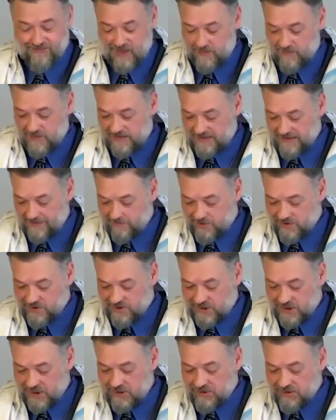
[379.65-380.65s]
maybe some
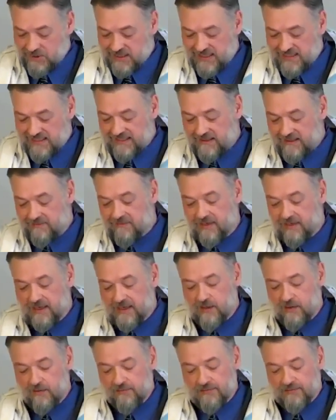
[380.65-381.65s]
persecution and
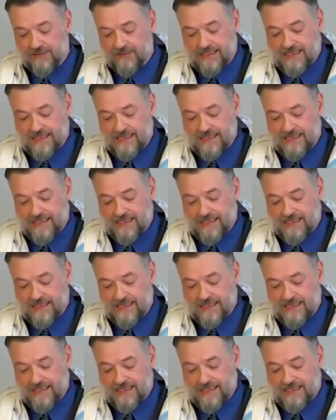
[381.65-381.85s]
suffering, don't